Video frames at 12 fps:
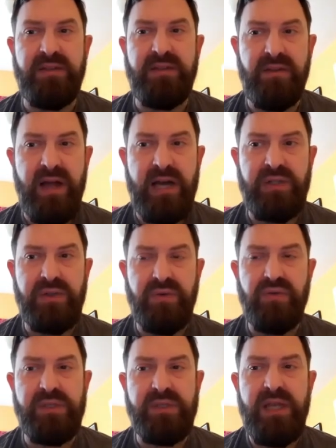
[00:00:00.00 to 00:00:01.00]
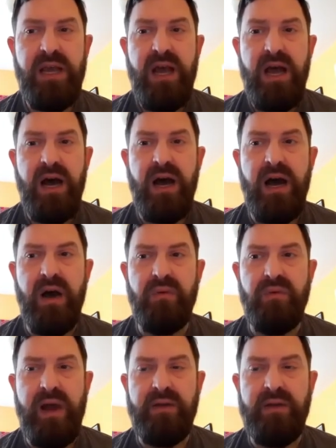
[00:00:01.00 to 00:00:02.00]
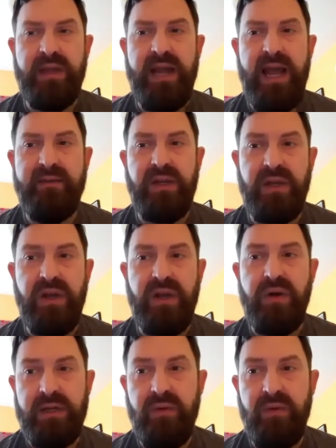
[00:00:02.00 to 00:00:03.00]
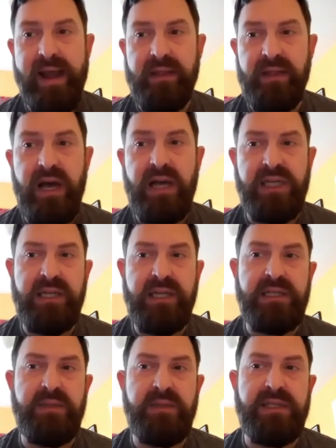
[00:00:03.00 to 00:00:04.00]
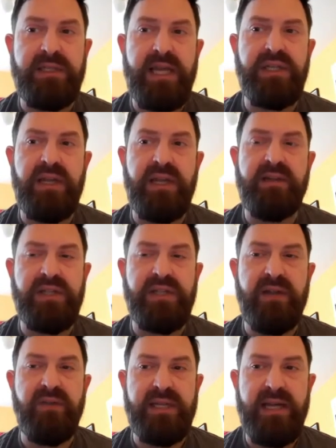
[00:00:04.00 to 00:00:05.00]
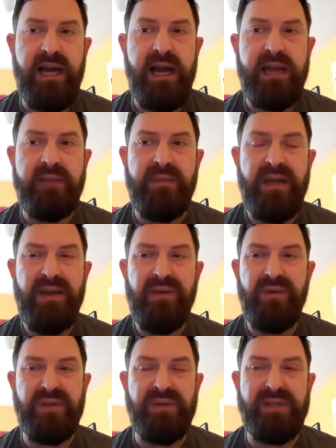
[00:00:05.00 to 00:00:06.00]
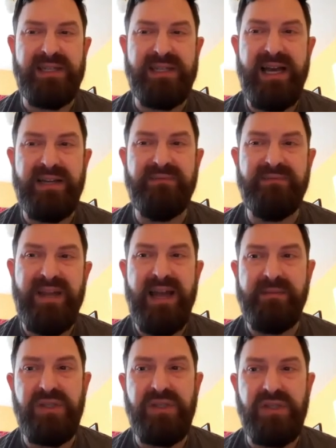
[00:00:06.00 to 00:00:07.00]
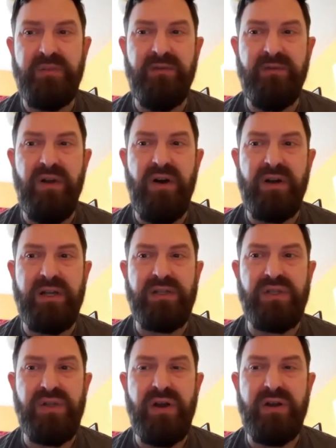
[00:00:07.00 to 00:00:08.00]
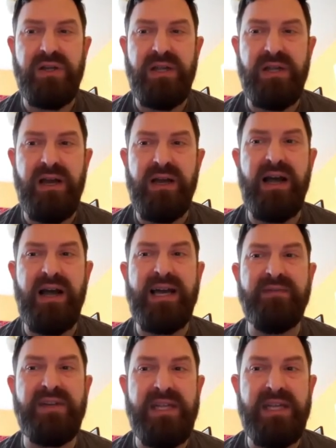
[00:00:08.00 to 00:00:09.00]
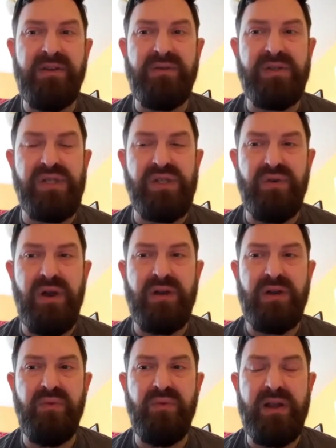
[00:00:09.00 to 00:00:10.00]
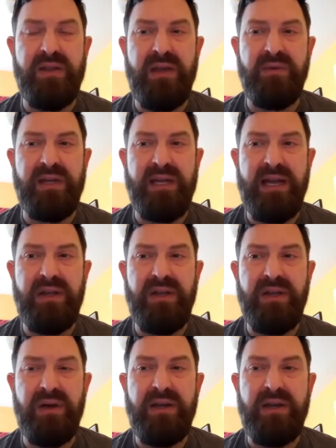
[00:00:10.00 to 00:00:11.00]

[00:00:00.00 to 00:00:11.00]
the lodge rooms, rather than having to go to Grand Lodge and get a dispensation each and every time, which was kind of time consuming for all concerned. A kind of a deal was struck where they would kind of do